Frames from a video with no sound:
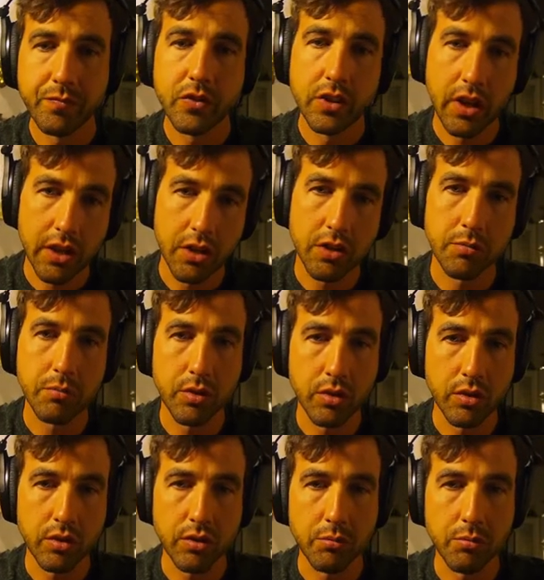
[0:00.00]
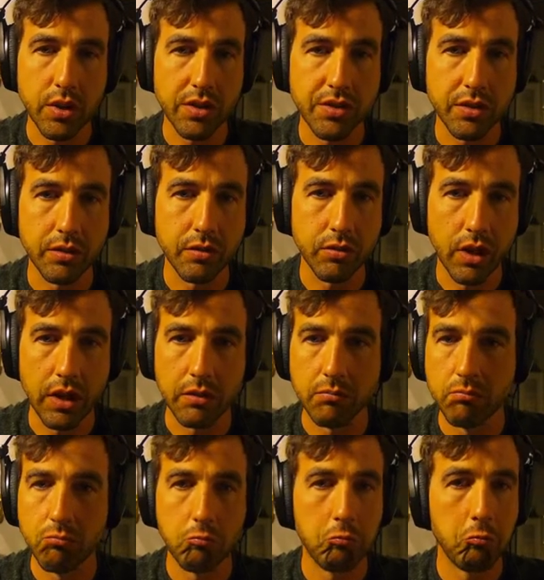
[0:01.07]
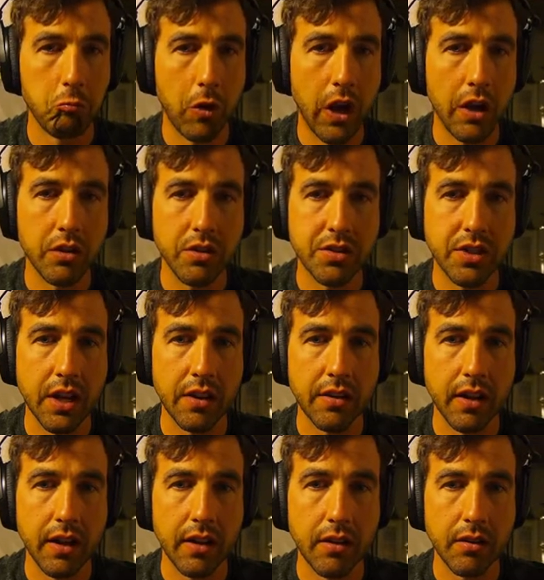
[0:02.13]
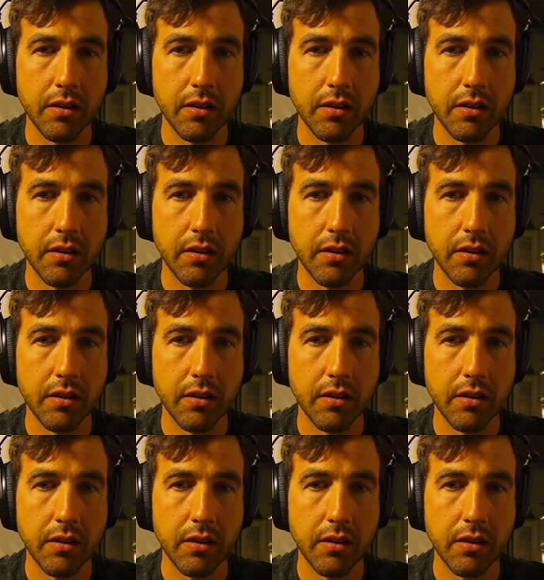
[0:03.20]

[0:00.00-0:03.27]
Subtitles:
Okay, you're compressing, great. I understand that.